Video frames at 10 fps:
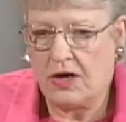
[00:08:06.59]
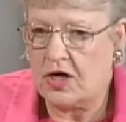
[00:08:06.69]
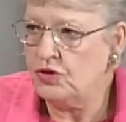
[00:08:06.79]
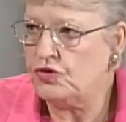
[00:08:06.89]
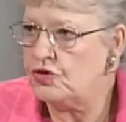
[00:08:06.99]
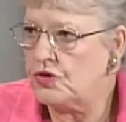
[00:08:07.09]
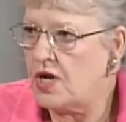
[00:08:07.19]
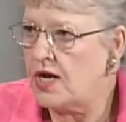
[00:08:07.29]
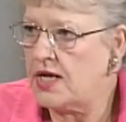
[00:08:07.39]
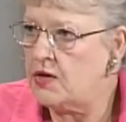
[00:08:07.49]
Cultures are
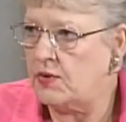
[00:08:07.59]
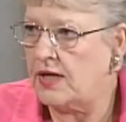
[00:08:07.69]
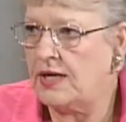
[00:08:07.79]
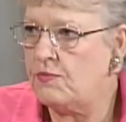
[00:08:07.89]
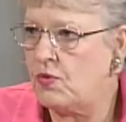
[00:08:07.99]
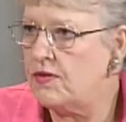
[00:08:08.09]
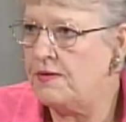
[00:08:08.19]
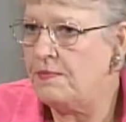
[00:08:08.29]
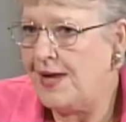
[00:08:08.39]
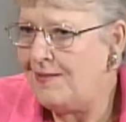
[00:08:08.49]
not equal any more
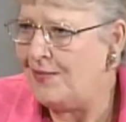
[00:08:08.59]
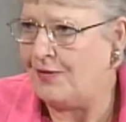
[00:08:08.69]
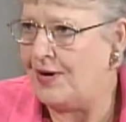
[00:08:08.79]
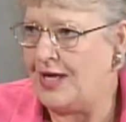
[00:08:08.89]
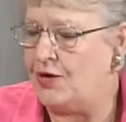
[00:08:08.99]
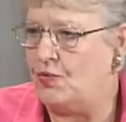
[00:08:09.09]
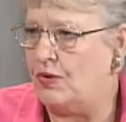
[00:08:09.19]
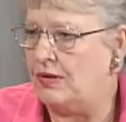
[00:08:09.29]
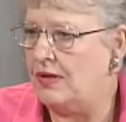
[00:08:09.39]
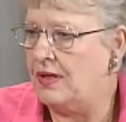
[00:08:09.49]
than people are equal.